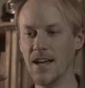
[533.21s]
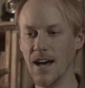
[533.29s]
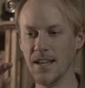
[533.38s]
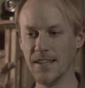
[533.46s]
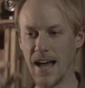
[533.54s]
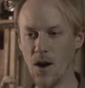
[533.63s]

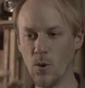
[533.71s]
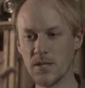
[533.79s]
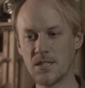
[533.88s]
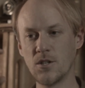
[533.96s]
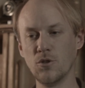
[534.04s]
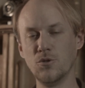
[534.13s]
allow
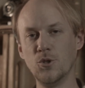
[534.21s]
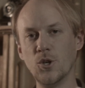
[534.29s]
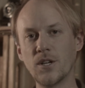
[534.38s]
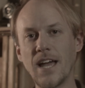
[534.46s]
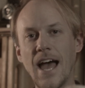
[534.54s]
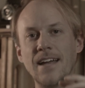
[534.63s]
us to
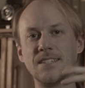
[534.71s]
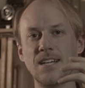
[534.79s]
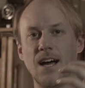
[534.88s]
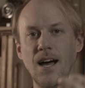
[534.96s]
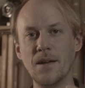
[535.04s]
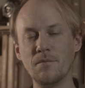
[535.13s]
look at
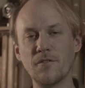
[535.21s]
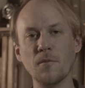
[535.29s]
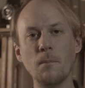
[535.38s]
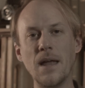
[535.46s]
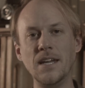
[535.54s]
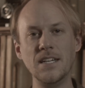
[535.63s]
time
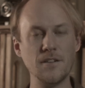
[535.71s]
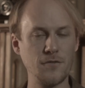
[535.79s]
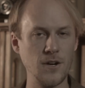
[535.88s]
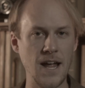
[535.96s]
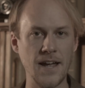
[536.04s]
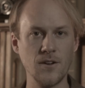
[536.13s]
from many
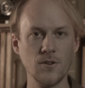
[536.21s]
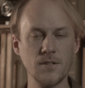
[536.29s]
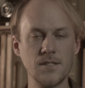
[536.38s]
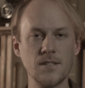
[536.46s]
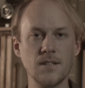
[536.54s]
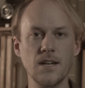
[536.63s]
different
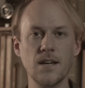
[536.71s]
angles